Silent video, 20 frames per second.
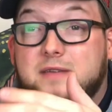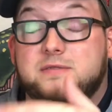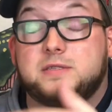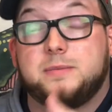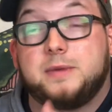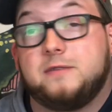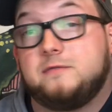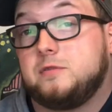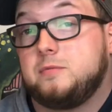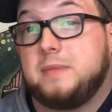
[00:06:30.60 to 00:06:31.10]
some
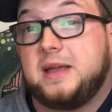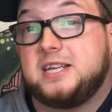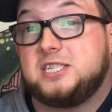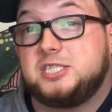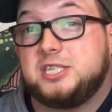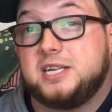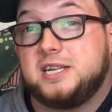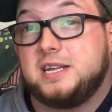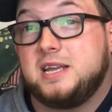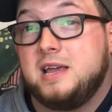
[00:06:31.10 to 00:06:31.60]

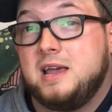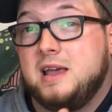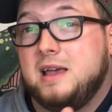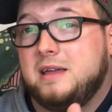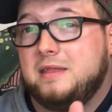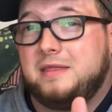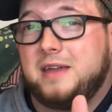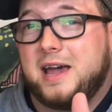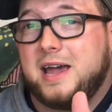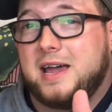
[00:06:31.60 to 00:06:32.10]
information
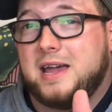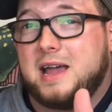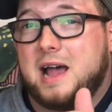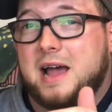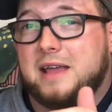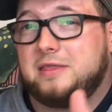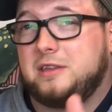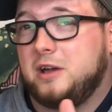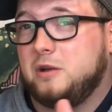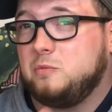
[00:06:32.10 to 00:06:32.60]
that I
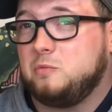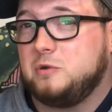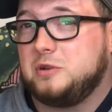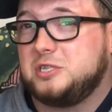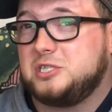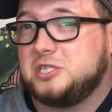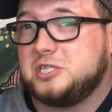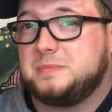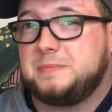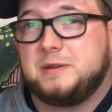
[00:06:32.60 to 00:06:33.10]
thought would
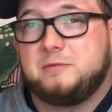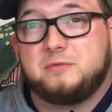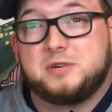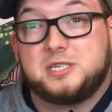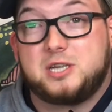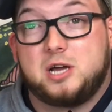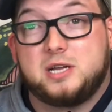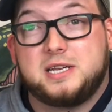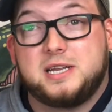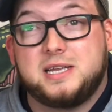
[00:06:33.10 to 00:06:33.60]
just be
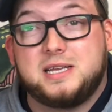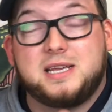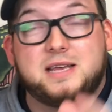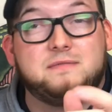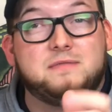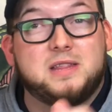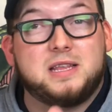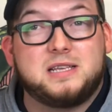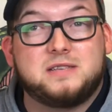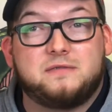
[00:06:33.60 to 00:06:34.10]
redundant in this